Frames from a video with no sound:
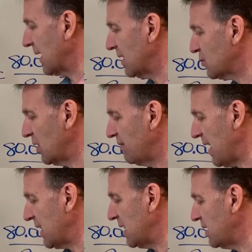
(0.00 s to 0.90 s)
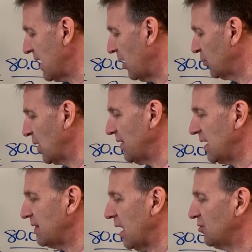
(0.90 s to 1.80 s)
that gets rid of that 80,000, we have
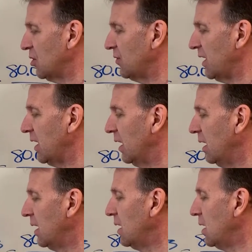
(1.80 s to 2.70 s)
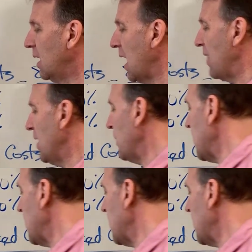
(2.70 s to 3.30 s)
80,000 over here, and then